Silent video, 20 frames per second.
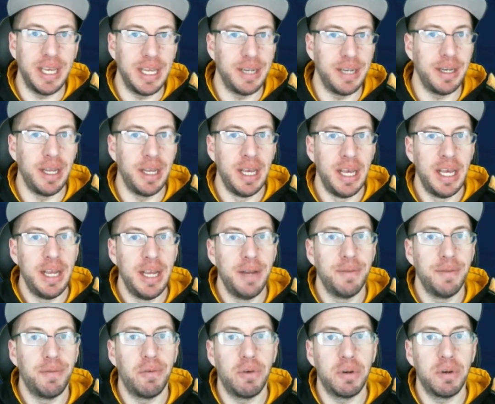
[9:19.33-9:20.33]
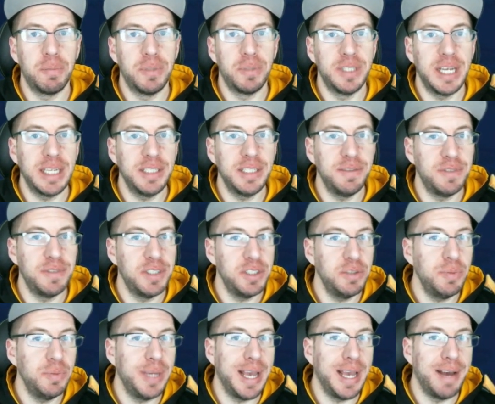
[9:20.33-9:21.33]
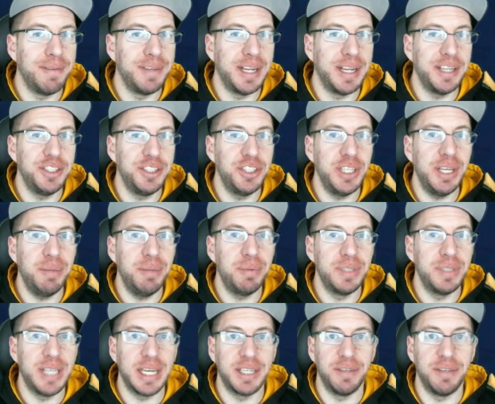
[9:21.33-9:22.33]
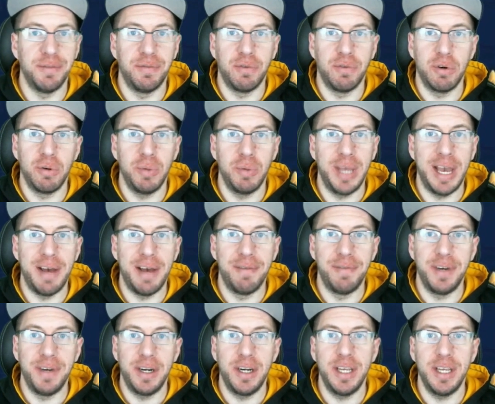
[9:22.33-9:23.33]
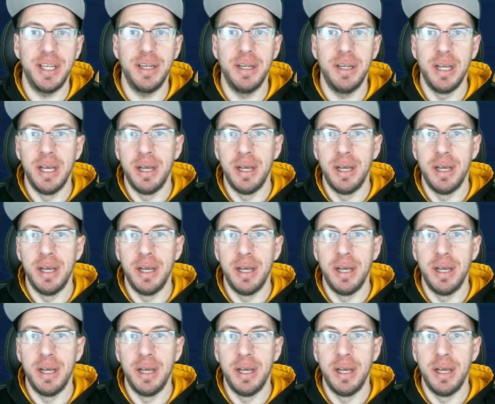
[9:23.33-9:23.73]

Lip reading: And for protective 2, we have Denji. Protective 4, we have Virian.